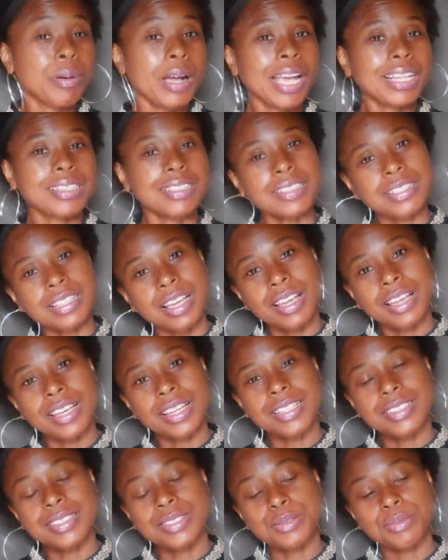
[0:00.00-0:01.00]
practice,
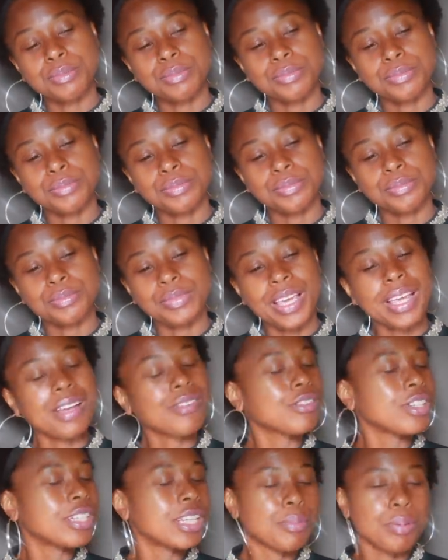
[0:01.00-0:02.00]
guys.
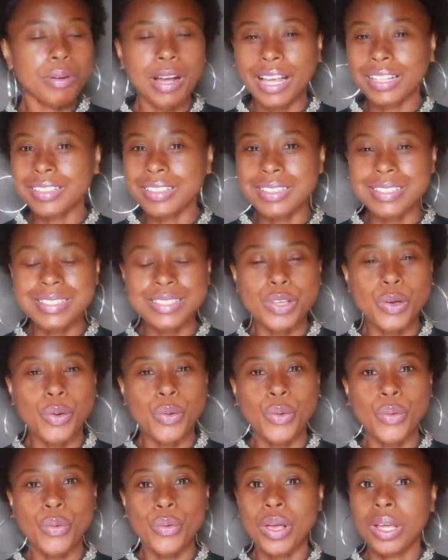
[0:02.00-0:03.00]
Everyday practice.
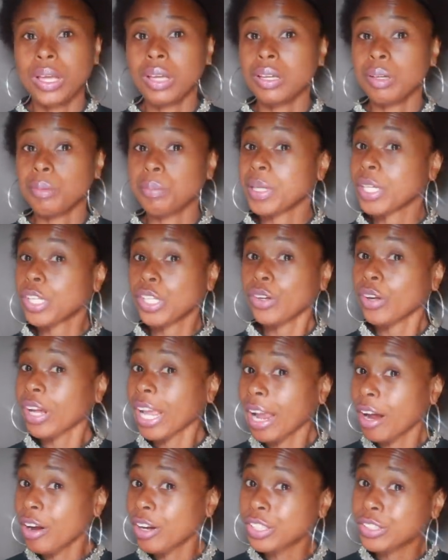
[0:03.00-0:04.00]
So pick your
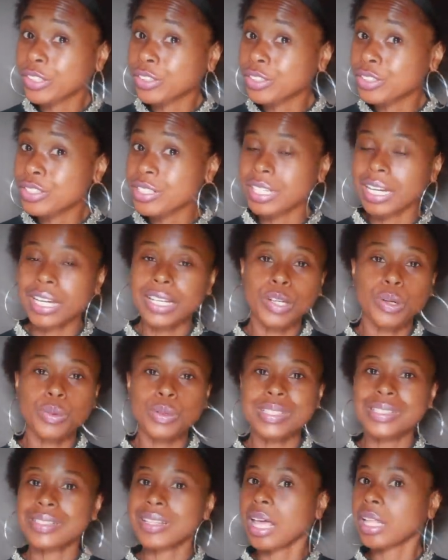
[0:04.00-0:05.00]
characters. And I know
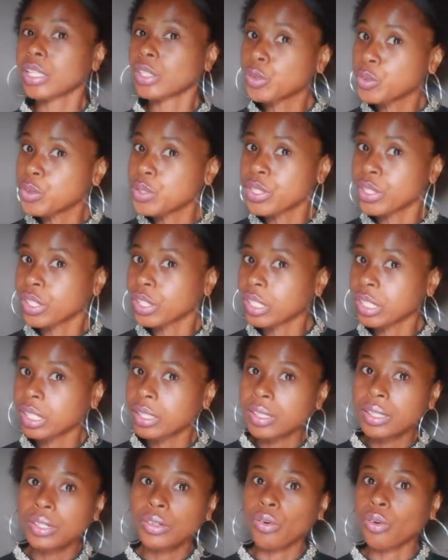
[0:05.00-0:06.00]
it's not
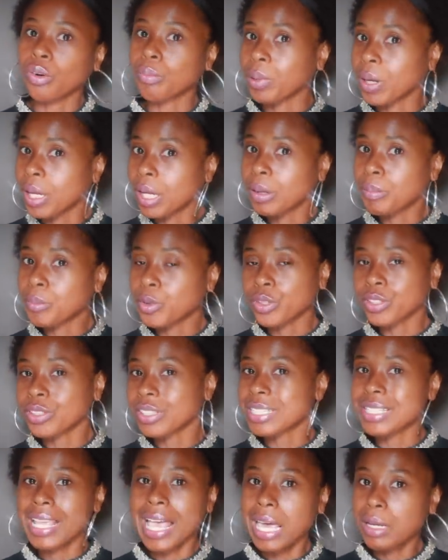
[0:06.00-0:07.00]
loser or bum or
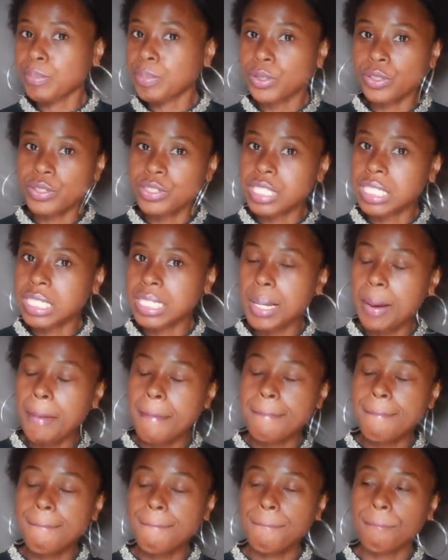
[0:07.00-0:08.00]
the sad person.
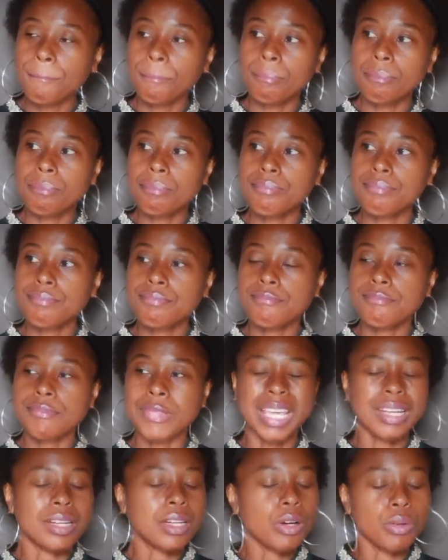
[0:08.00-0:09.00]

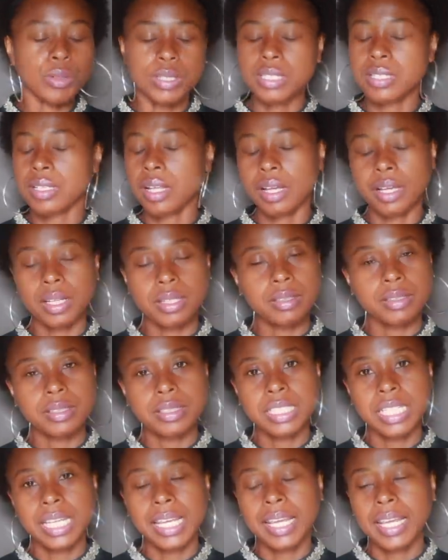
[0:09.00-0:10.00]
I know it's not.
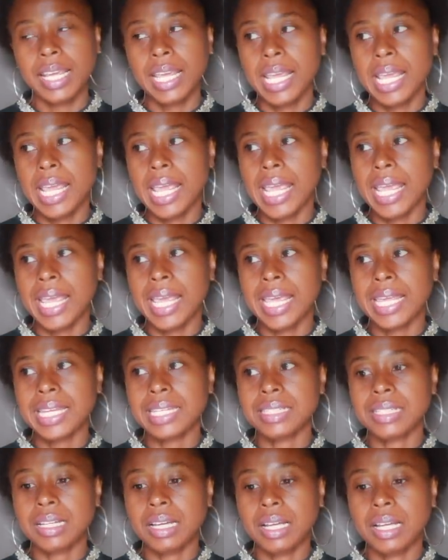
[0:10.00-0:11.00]

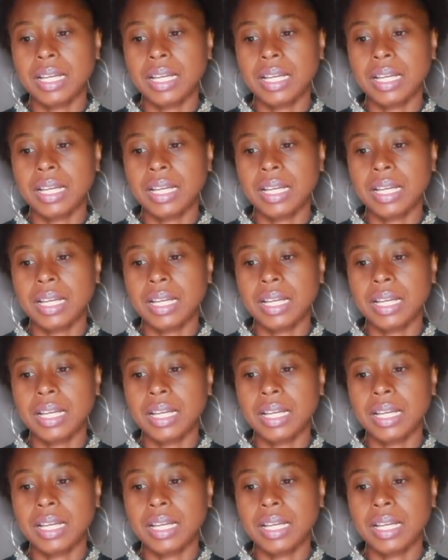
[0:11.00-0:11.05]
And,